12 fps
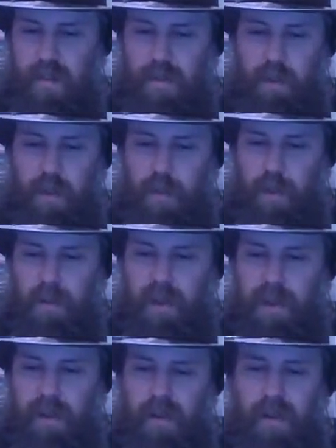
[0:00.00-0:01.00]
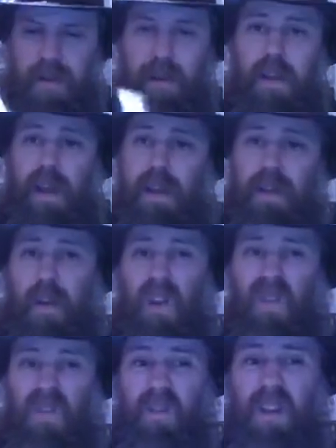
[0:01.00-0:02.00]
a blooper reel, and an
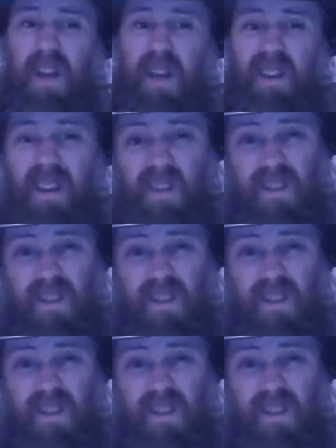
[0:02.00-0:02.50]
alternate ending.